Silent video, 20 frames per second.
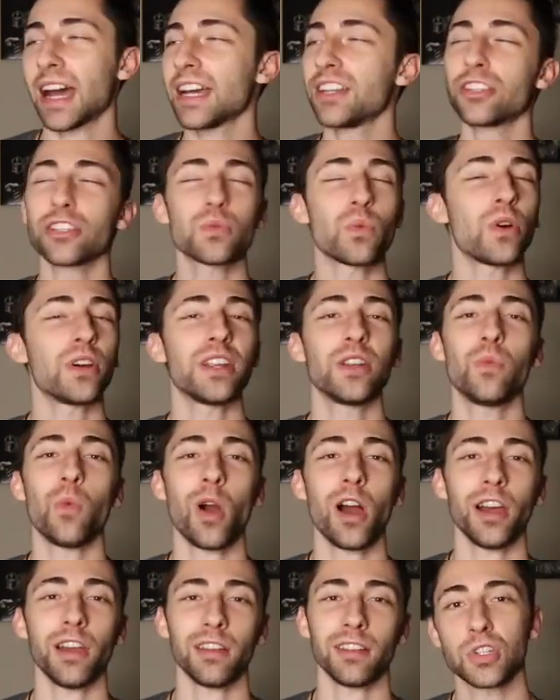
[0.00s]
I just wanted
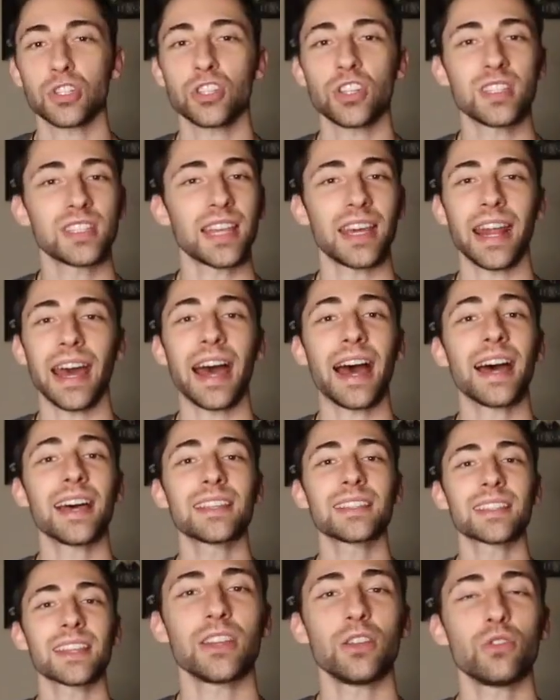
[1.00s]
one. She said,
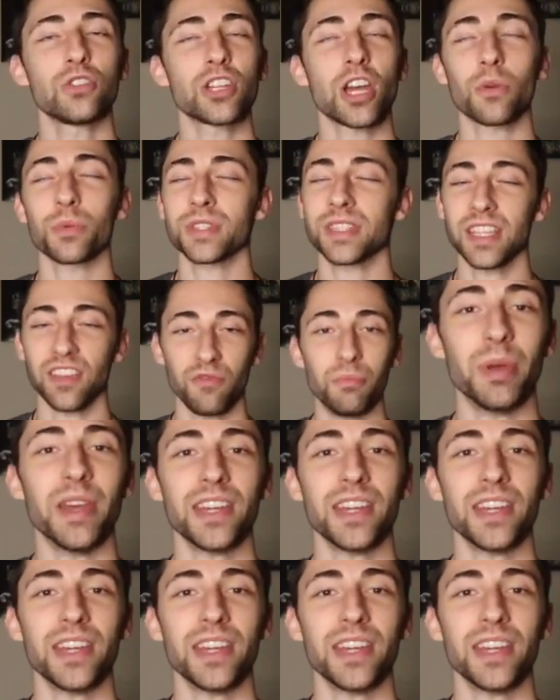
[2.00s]
ask and you shall receive.